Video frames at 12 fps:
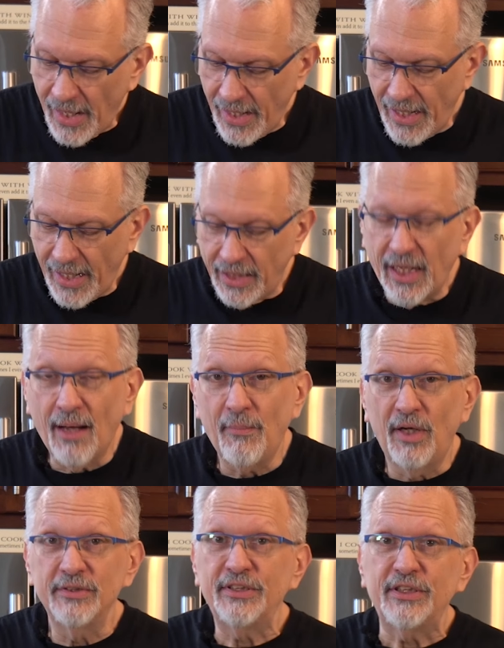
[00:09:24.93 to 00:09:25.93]
And I'm
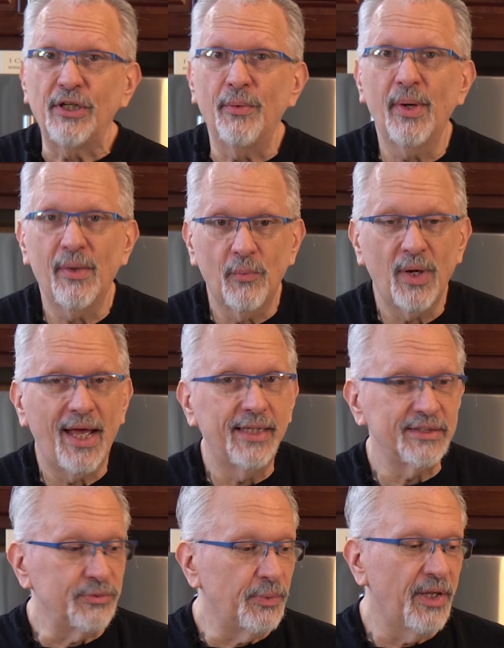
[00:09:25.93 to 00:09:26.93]
also,
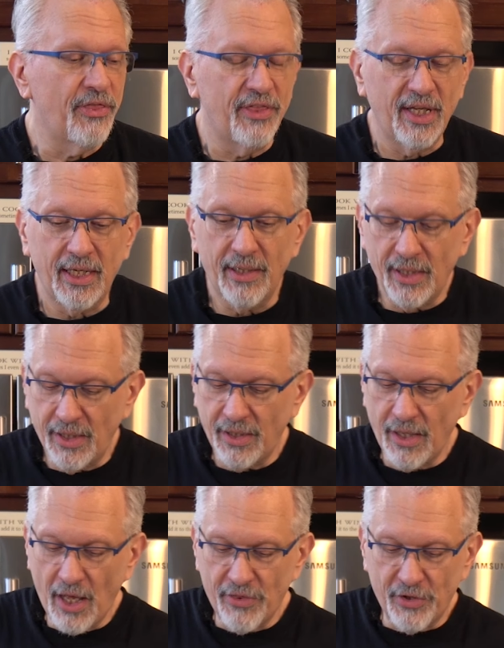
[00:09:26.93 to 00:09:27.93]
as with the
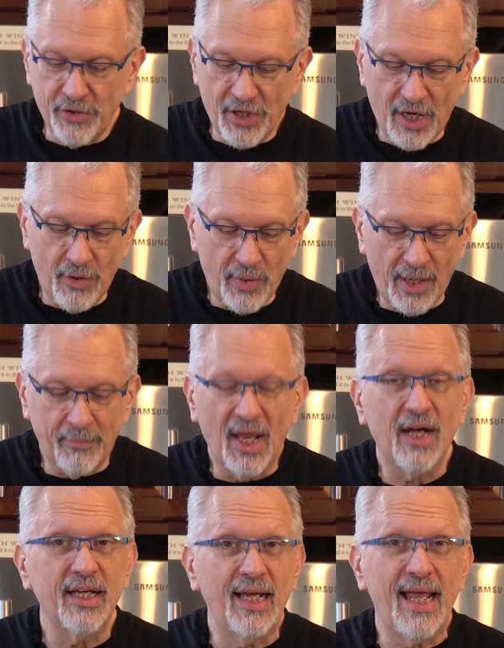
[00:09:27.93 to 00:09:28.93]
other dough, I'm
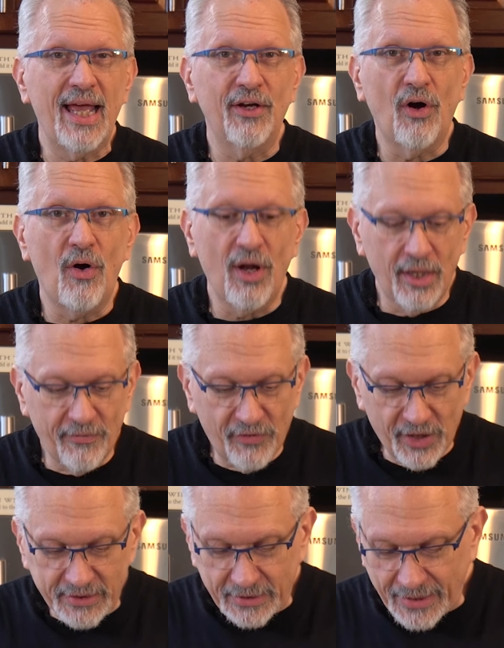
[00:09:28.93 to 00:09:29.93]
not gonna add all of
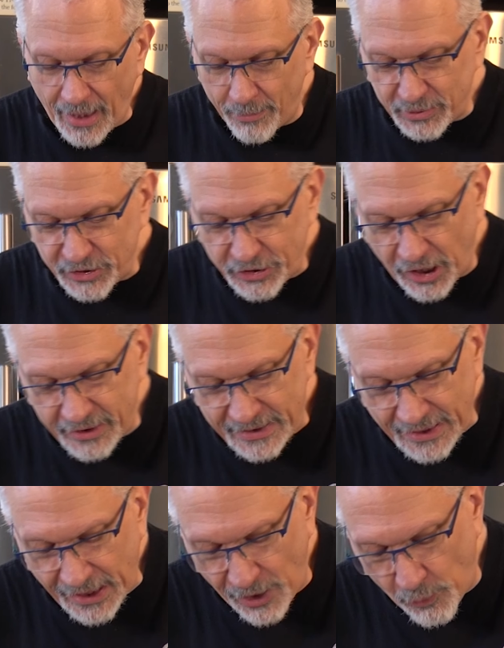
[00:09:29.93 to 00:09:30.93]
this applesauce
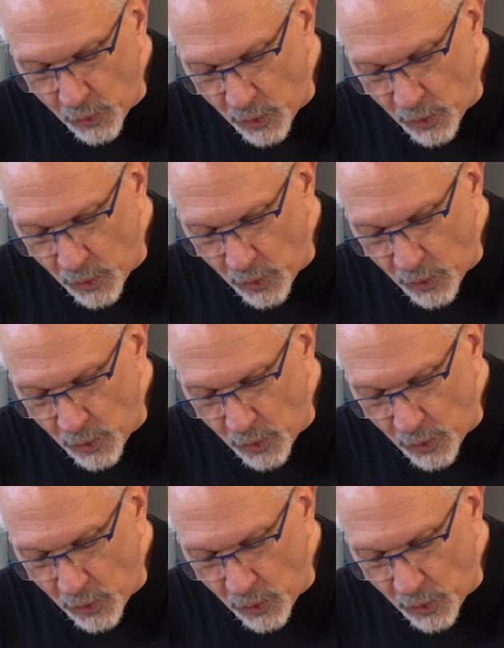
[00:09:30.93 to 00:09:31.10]
in at